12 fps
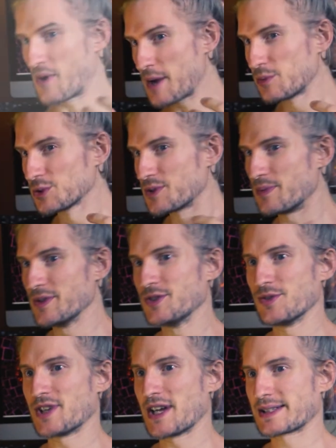able to
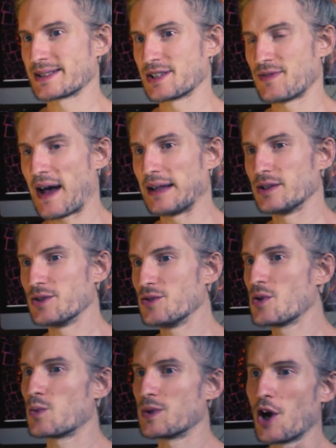produce excess
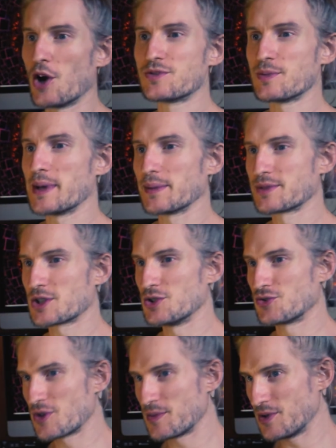value, we hope to be able to
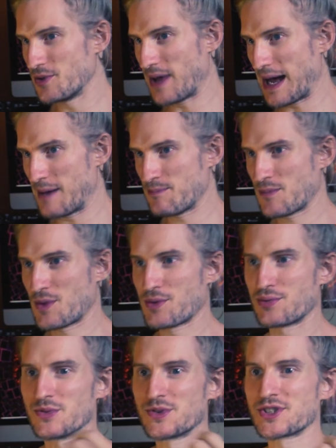contribute that
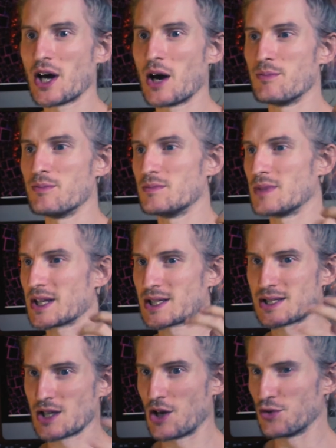through some
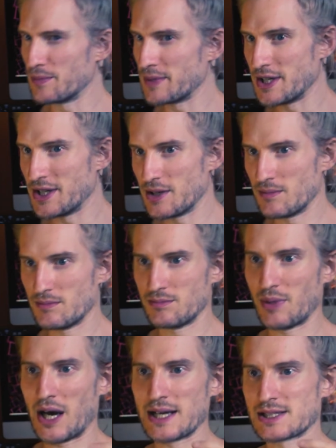external medium
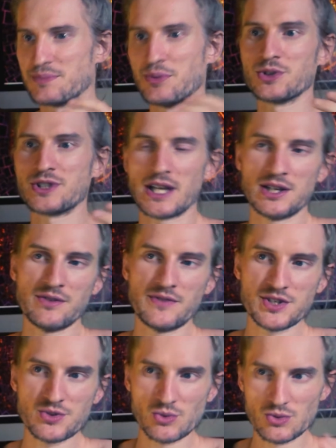by supporting
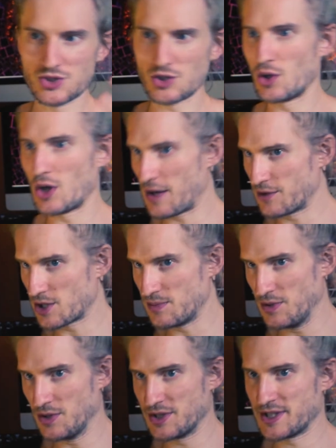individuals or other
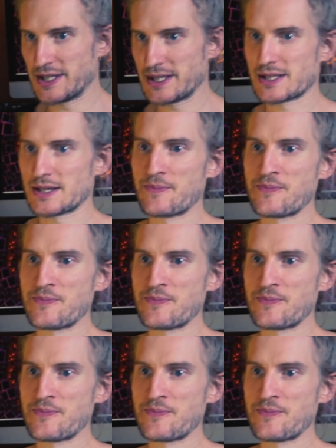communities.